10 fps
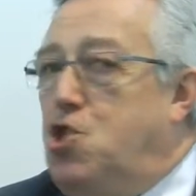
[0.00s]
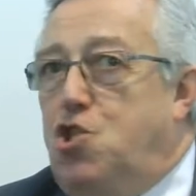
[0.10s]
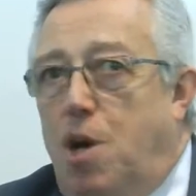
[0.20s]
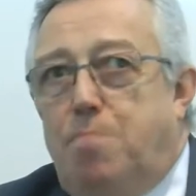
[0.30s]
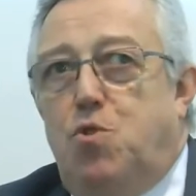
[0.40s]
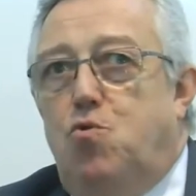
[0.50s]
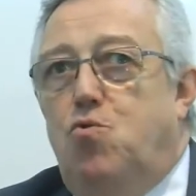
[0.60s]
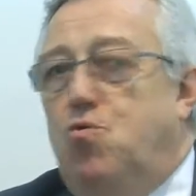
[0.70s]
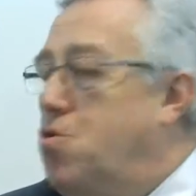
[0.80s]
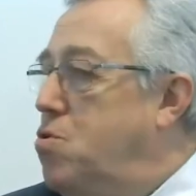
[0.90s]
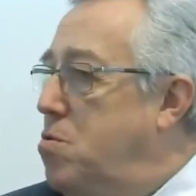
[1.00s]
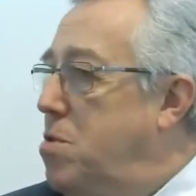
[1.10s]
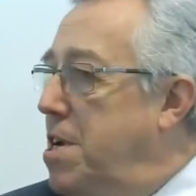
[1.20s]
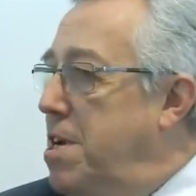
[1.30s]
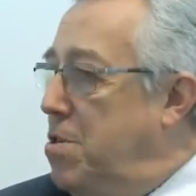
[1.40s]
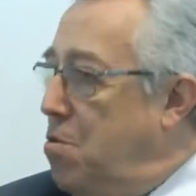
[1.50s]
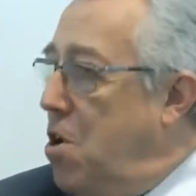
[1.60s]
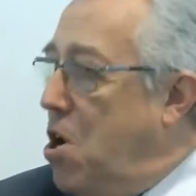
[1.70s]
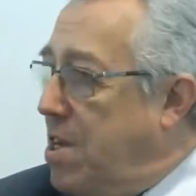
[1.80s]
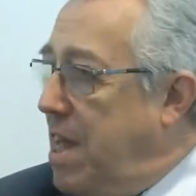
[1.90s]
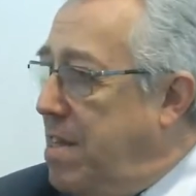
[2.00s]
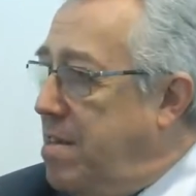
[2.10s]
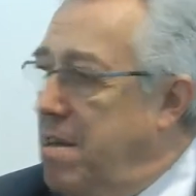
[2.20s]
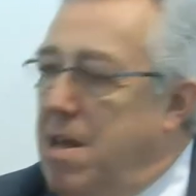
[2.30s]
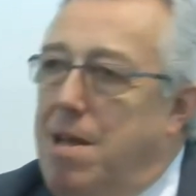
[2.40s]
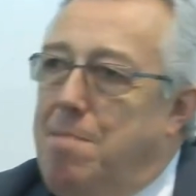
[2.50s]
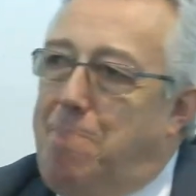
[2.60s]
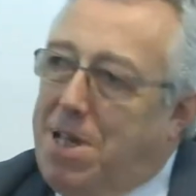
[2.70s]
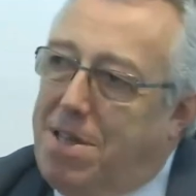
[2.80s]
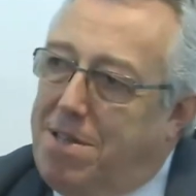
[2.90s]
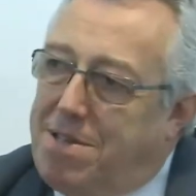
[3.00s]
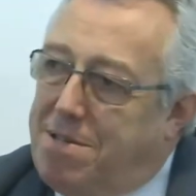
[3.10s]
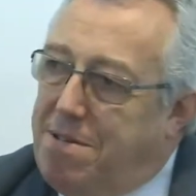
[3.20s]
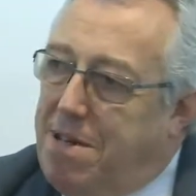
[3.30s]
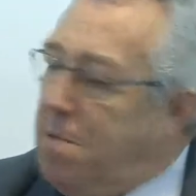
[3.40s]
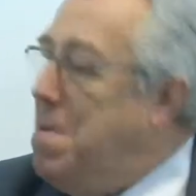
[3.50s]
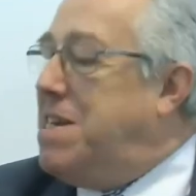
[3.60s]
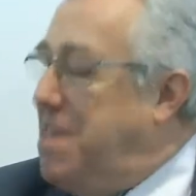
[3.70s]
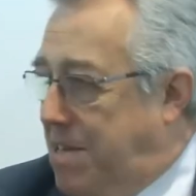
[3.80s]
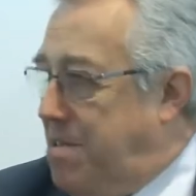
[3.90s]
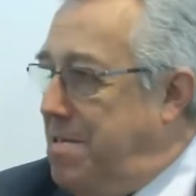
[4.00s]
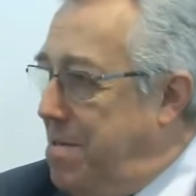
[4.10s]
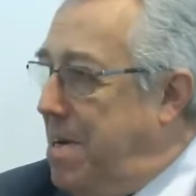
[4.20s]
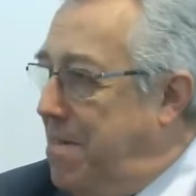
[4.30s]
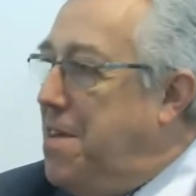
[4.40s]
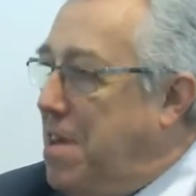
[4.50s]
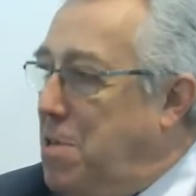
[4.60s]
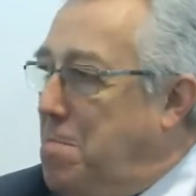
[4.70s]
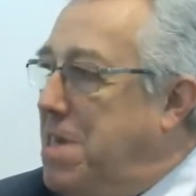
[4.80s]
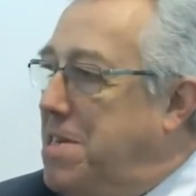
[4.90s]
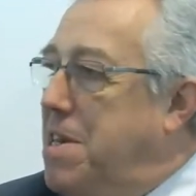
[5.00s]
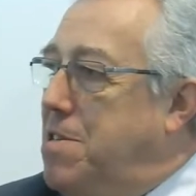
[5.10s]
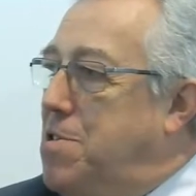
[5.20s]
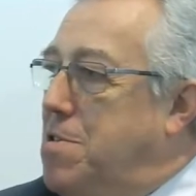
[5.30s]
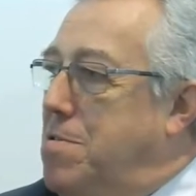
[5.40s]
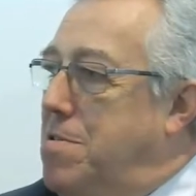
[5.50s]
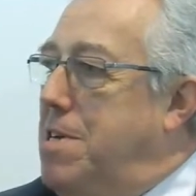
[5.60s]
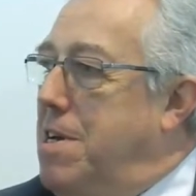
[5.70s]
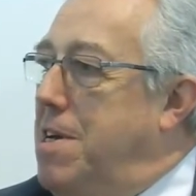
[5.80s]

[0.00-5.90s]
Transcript: job to do to look at that, but it makes sense. Yeah. I think it makes sense to